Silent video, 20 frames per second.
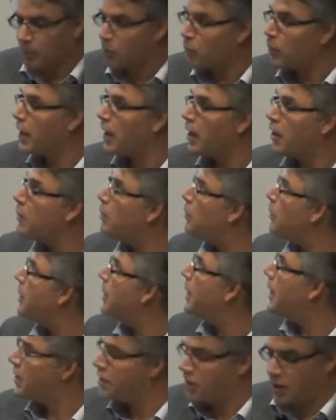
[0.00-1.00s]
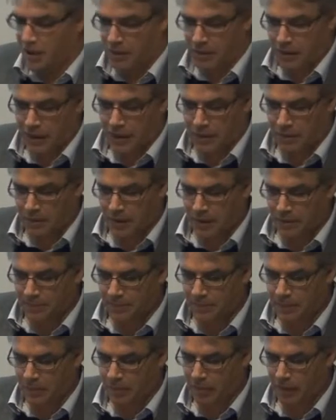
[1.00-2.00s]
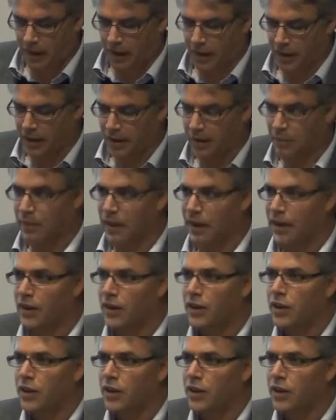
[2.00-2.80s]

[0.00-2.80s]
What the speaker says: We are a marine engineering company, and